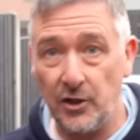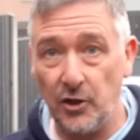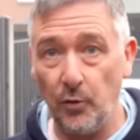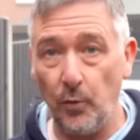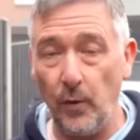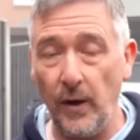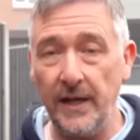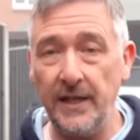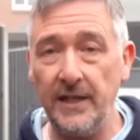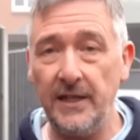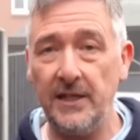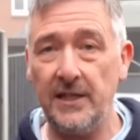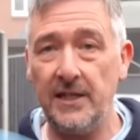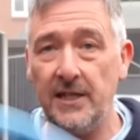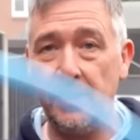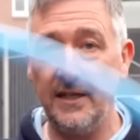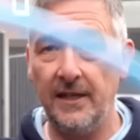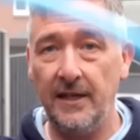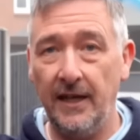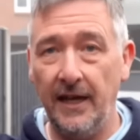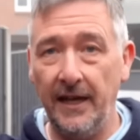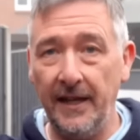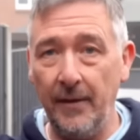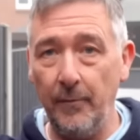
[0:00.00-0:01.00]
the waste,
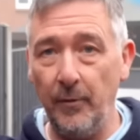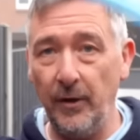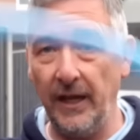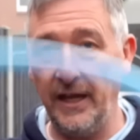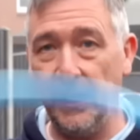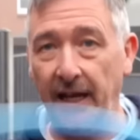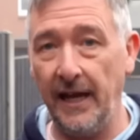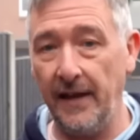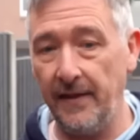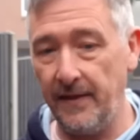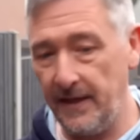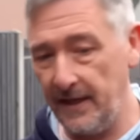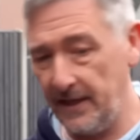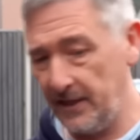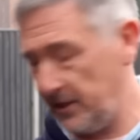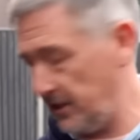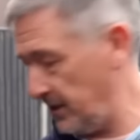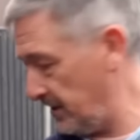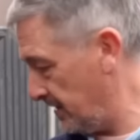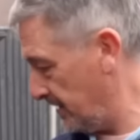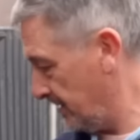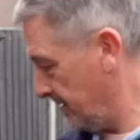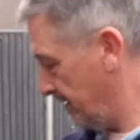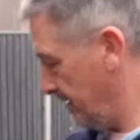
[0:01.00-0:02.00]
and then we're going to get
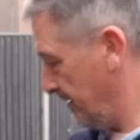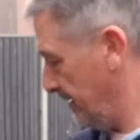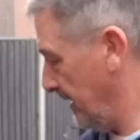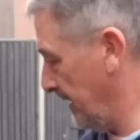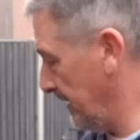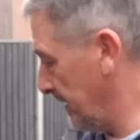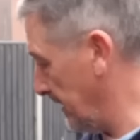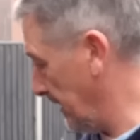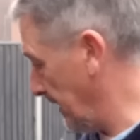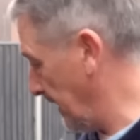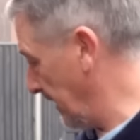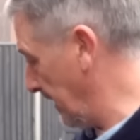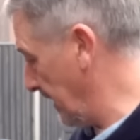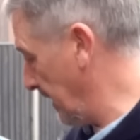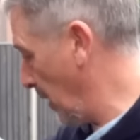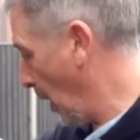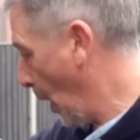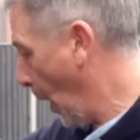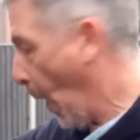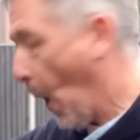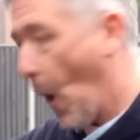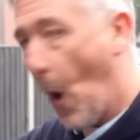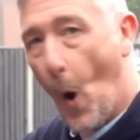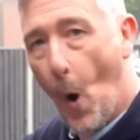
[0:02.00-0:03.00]
this into here,
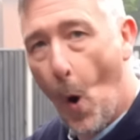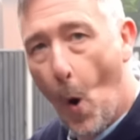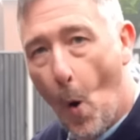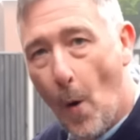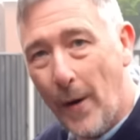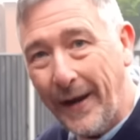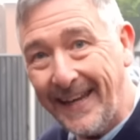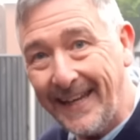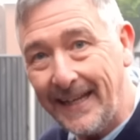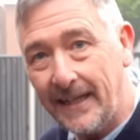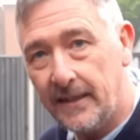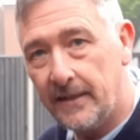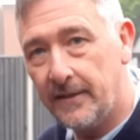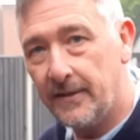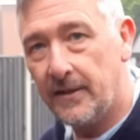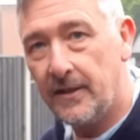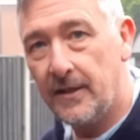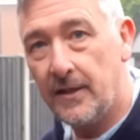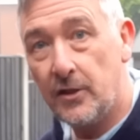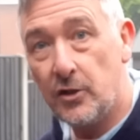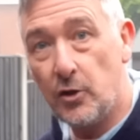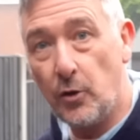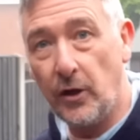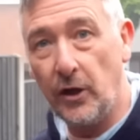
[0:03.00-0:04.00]

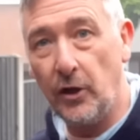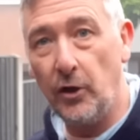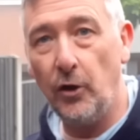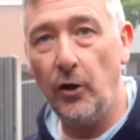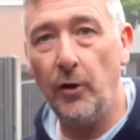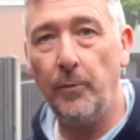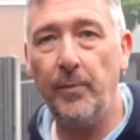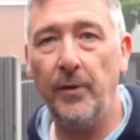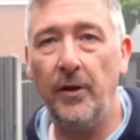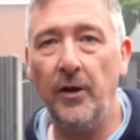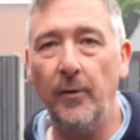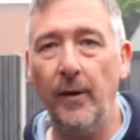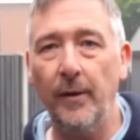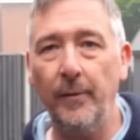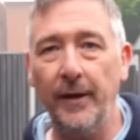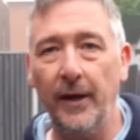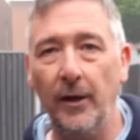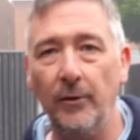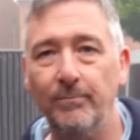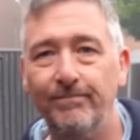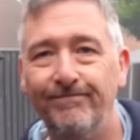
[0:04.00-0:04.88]
suck it all up, and away we go.